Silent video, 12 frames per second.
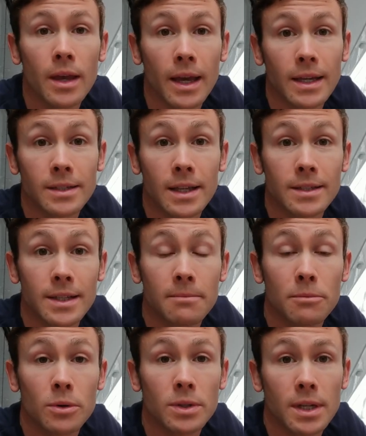Okay, so that's the
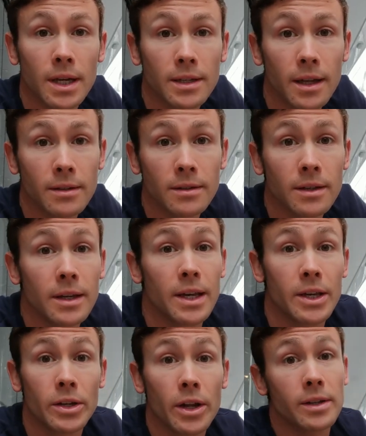inboard side done.
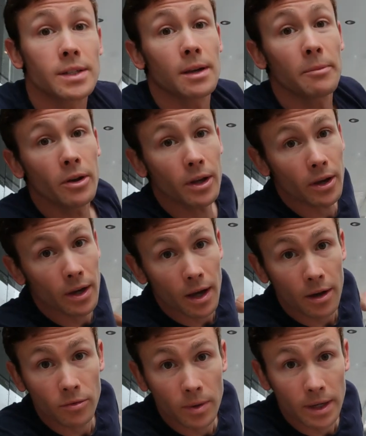You'll notice I'm only going
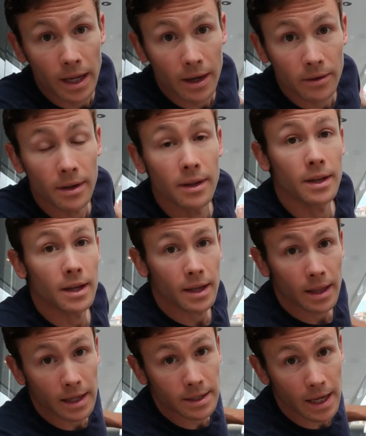halfway down.
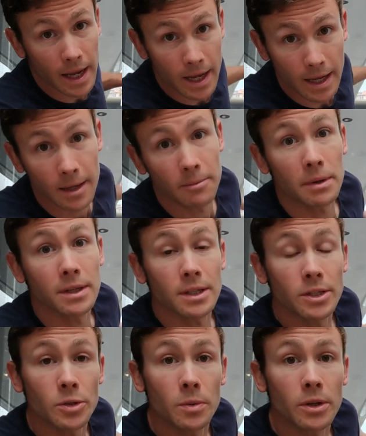That's A, because I
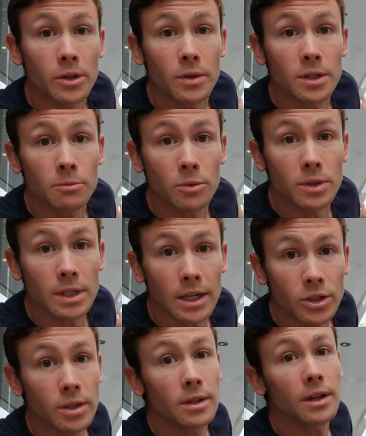just want to do a small
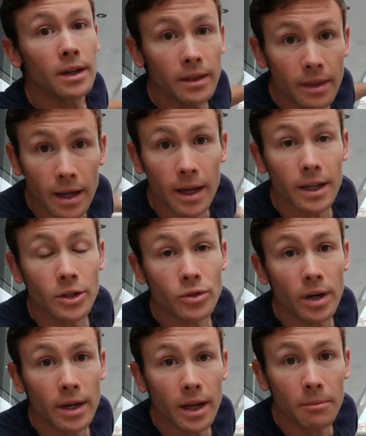section and then get it
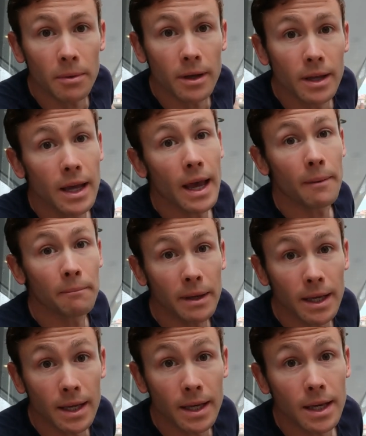dried up, and
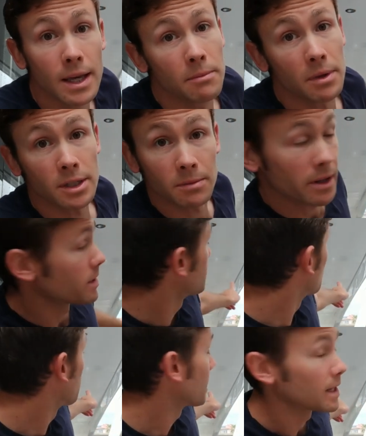B, because by the
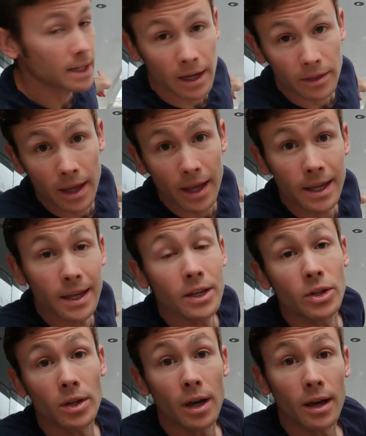time I get down there,
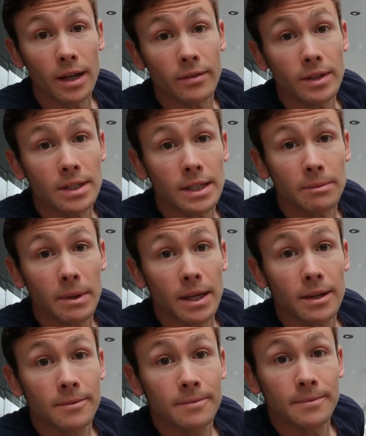you can't even see me.
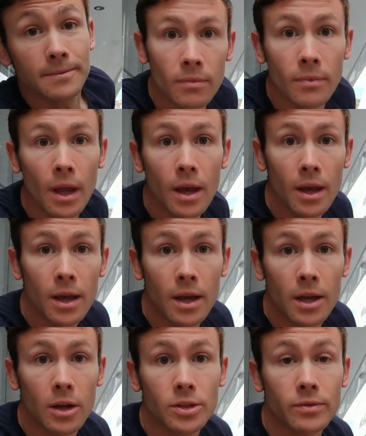
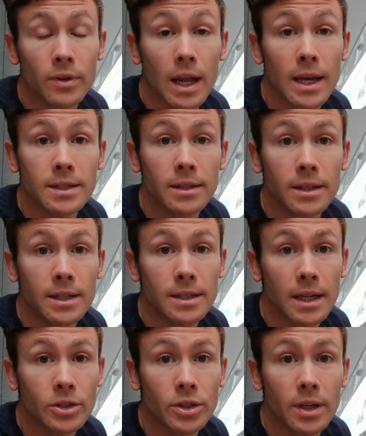Lots of glass in this
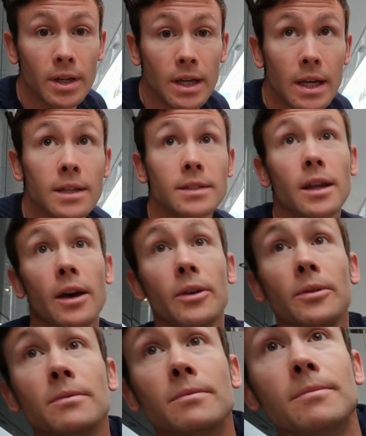section,
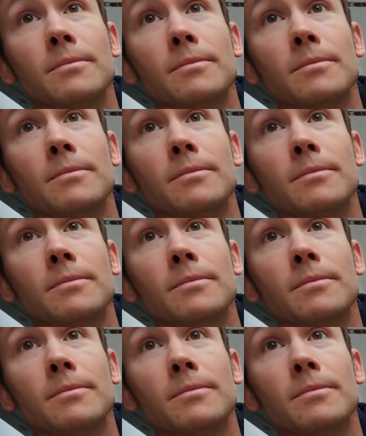so